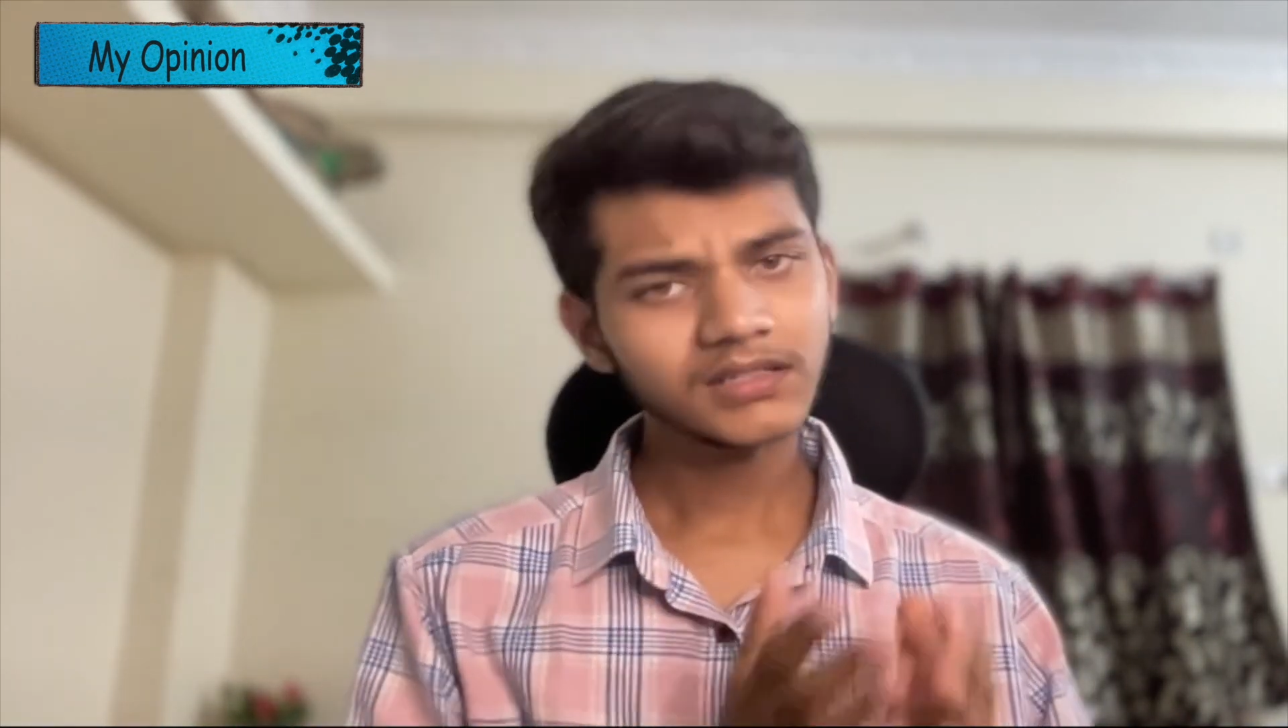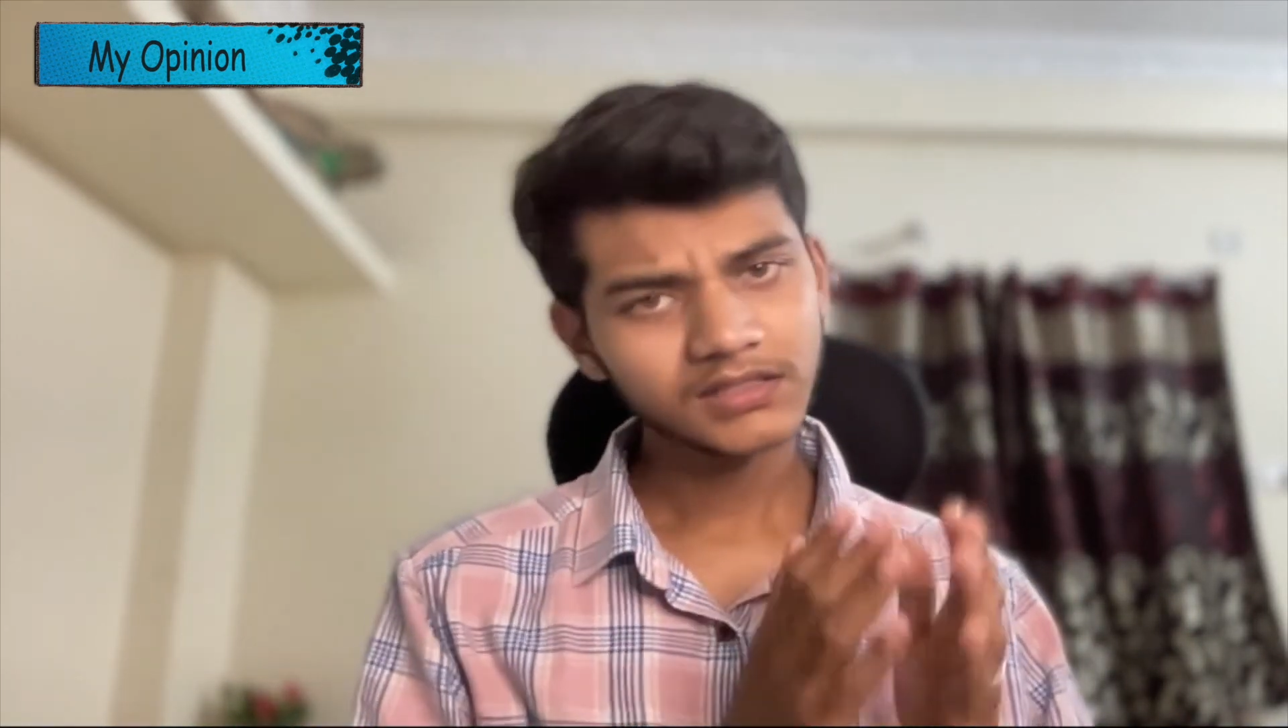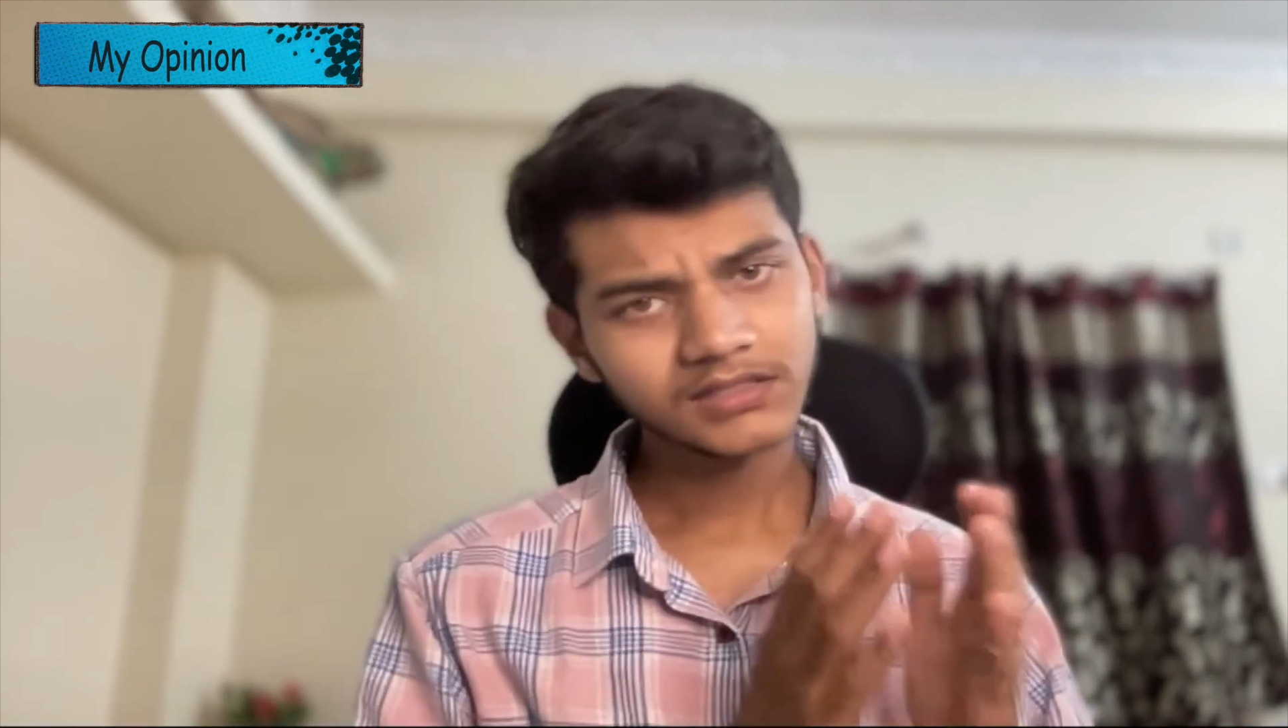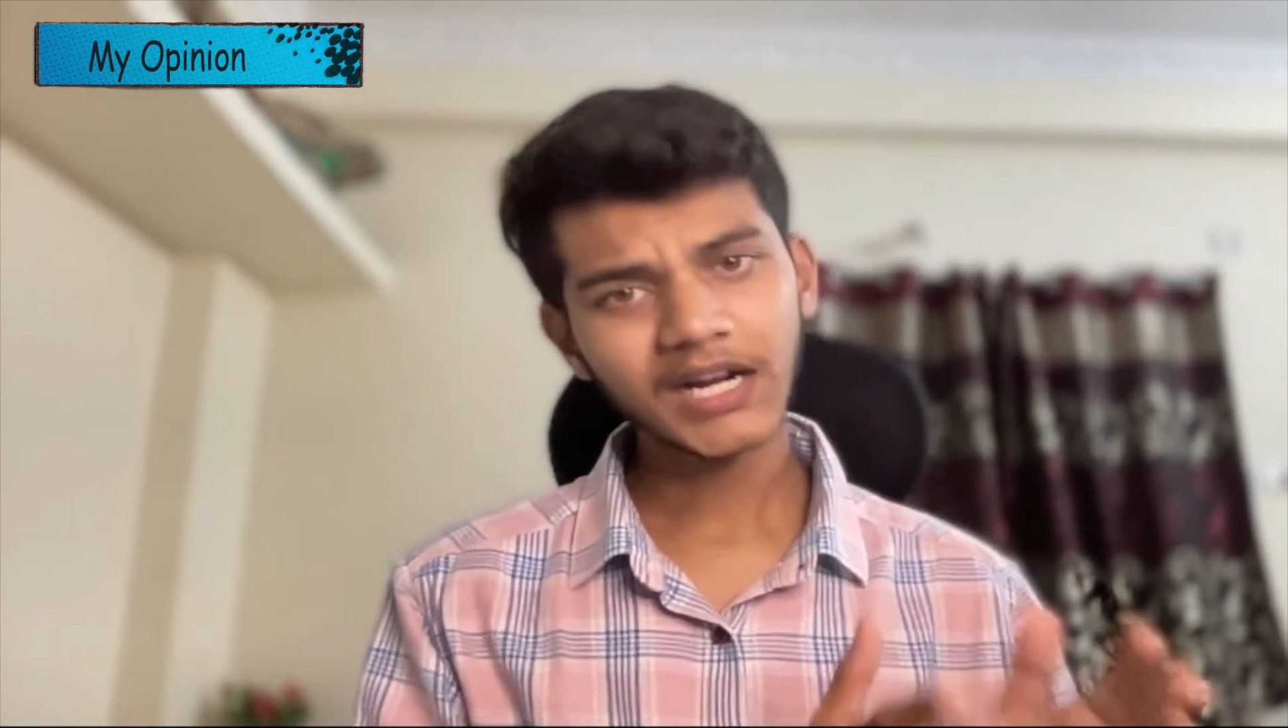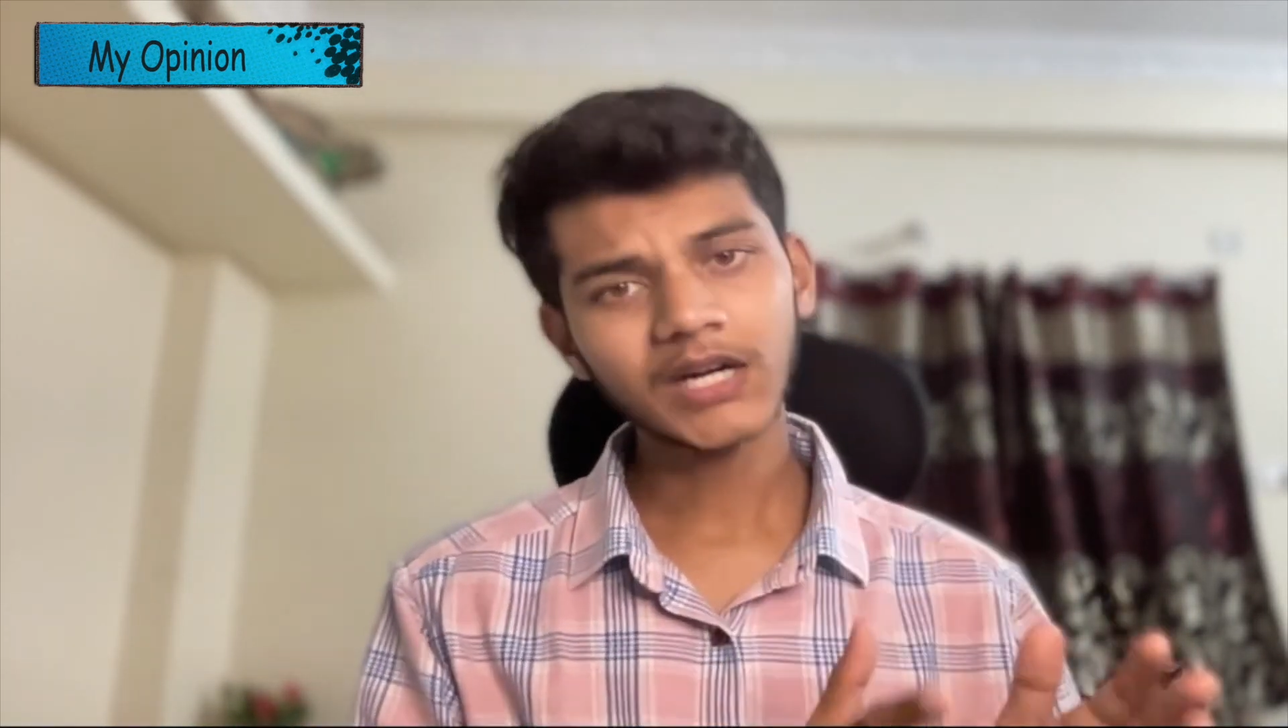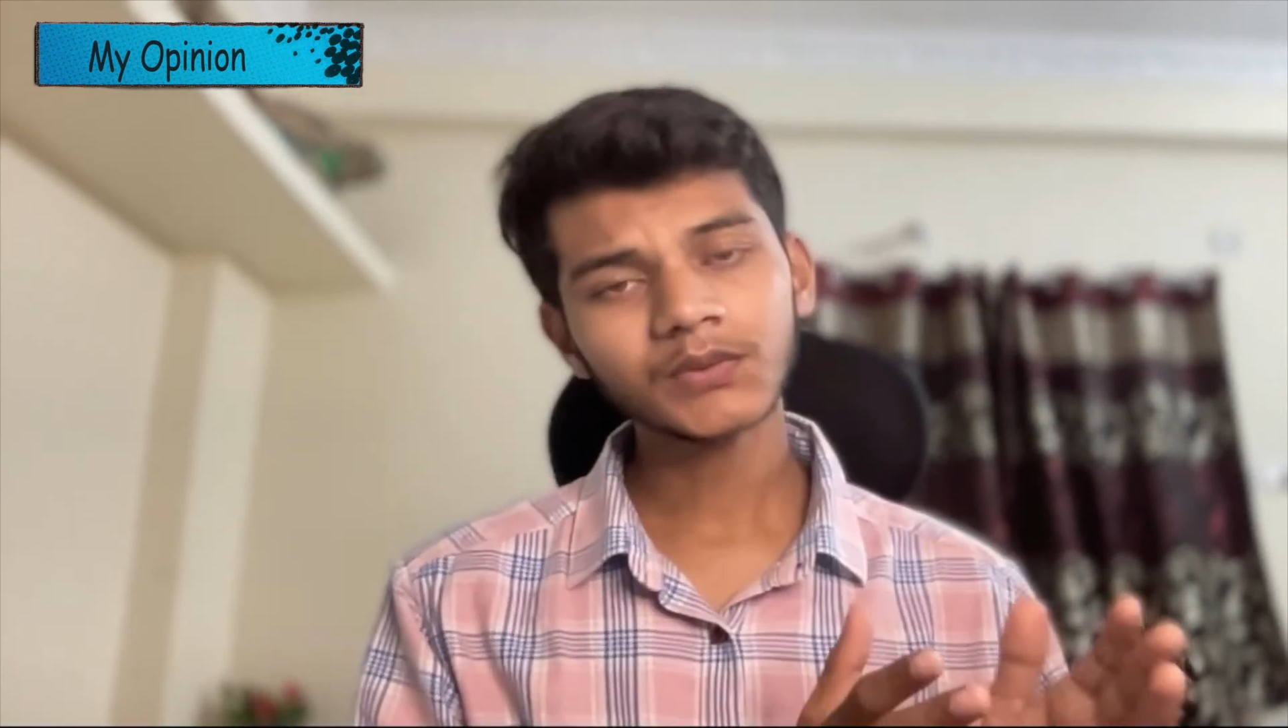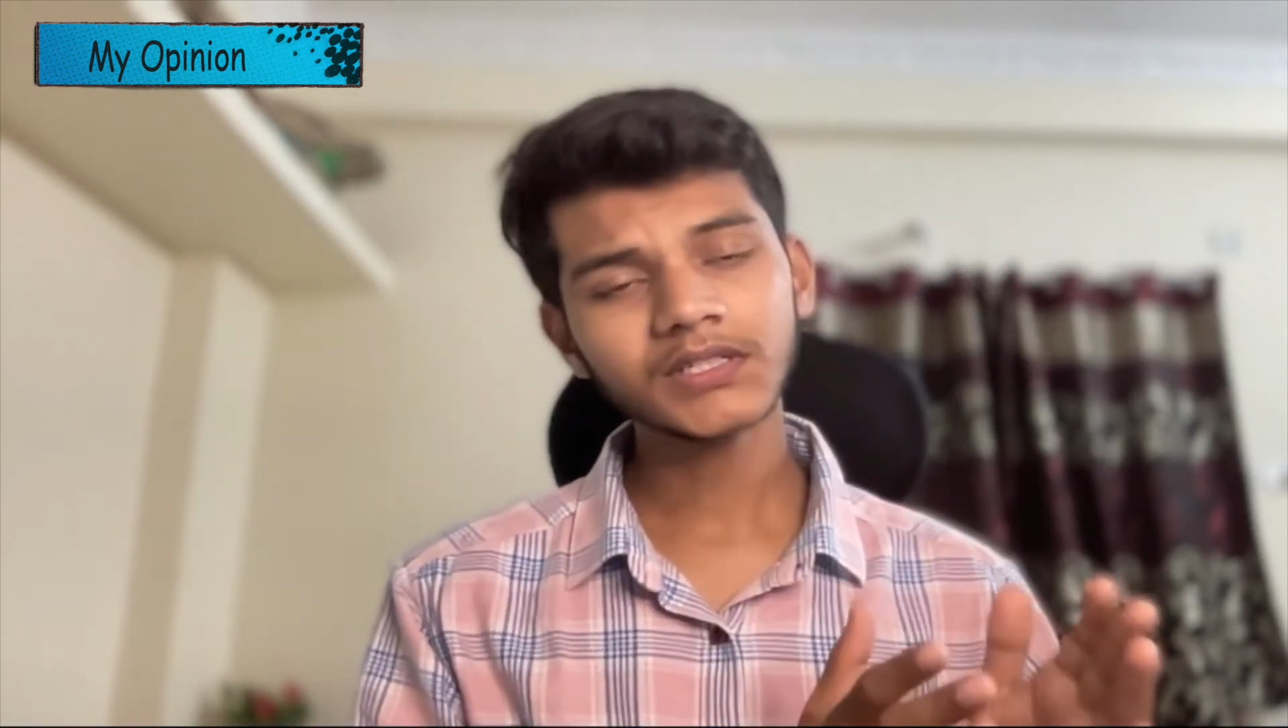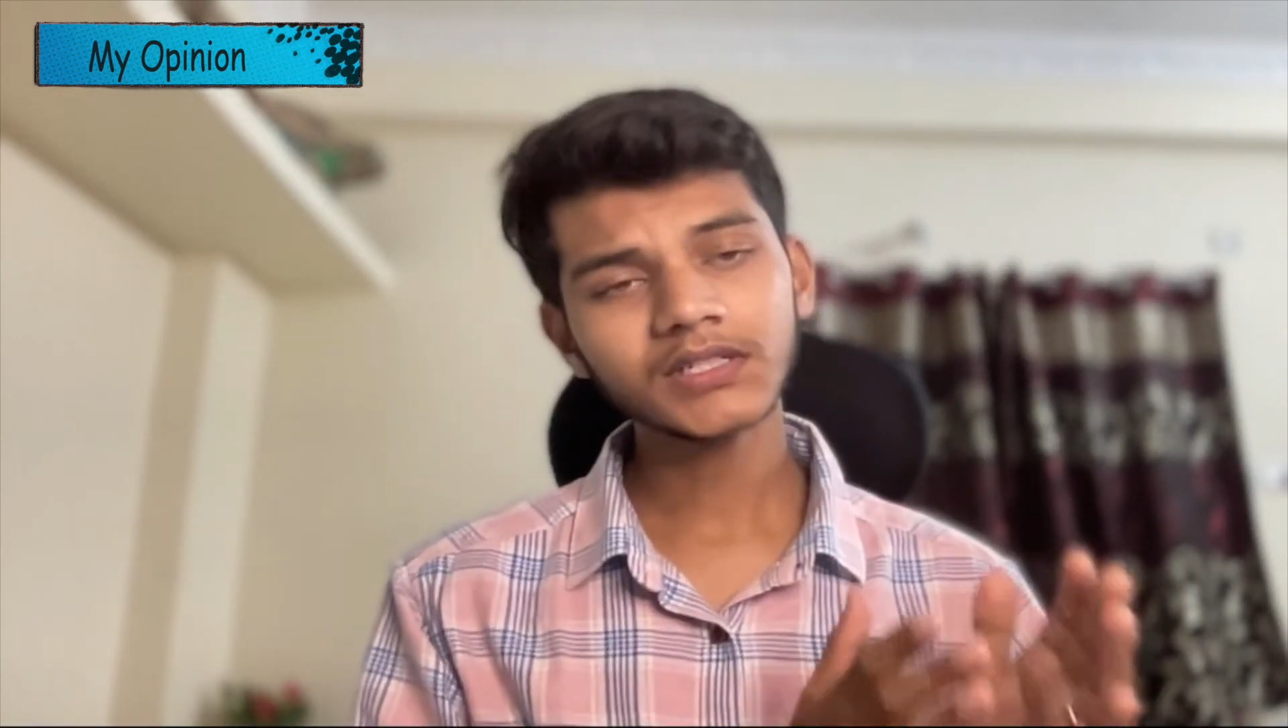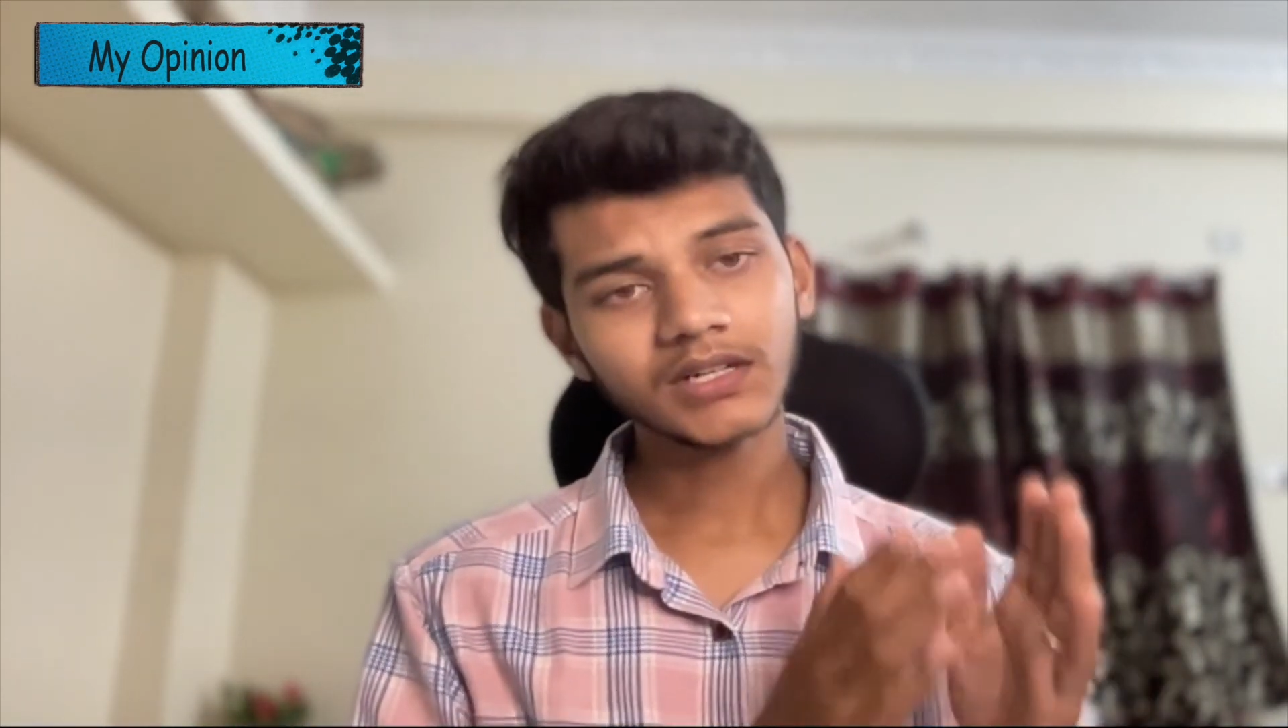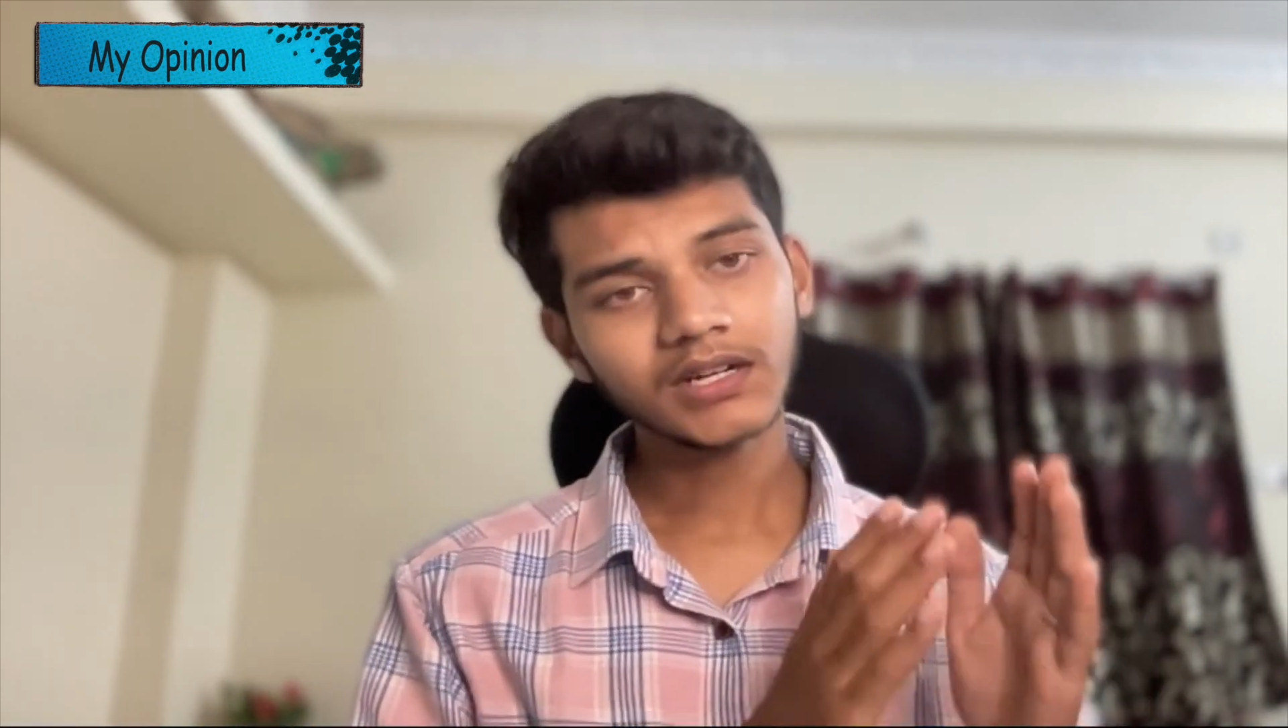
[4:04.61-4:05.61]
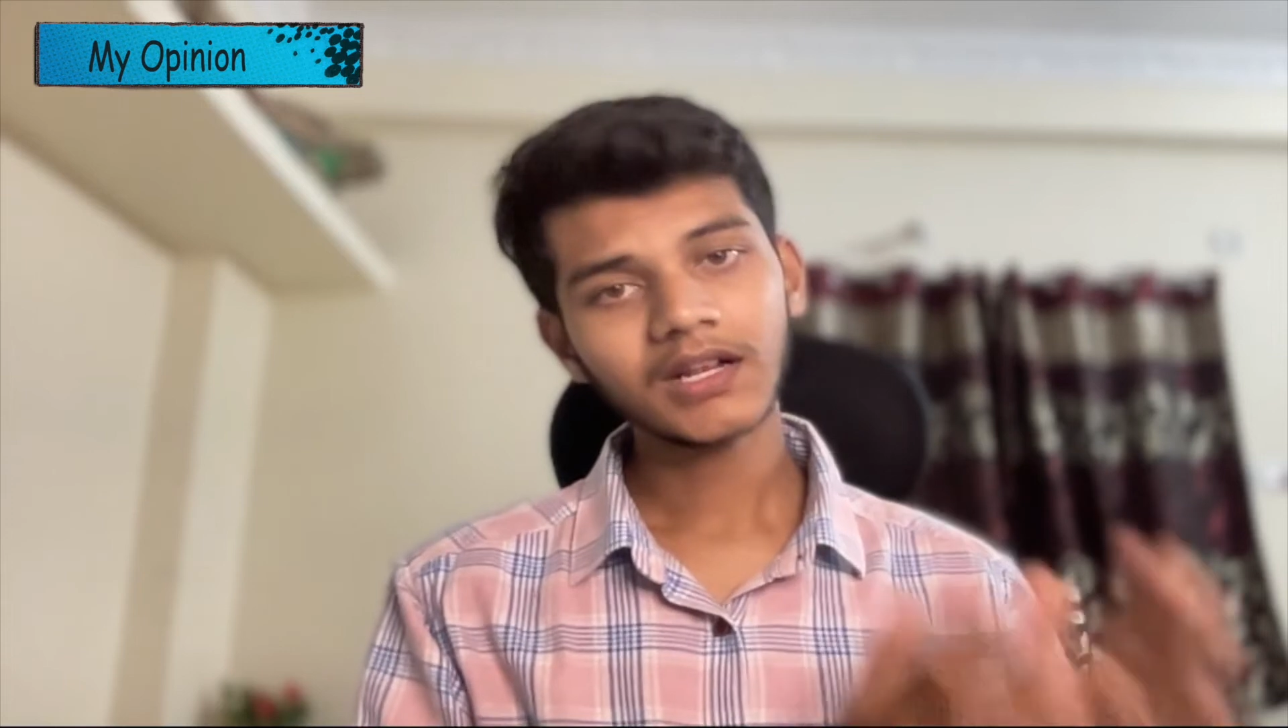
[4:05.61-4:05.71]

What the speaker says: start with it